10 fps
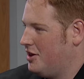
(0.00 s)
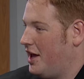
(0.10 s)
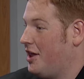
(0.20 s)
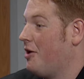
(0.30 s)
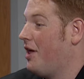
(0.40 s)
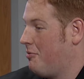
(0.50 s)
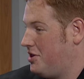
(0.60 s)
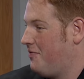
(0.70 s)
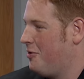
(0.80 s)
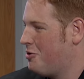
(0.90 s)
lately, like
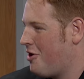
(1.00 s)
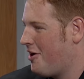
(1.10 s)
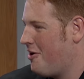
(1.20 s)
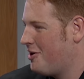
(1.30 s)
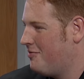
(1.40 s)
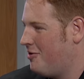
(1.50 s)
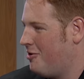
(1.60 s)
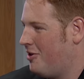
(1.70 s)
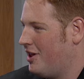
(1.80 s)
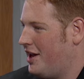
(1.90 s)
with the food truck
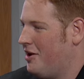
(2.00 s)
carnival.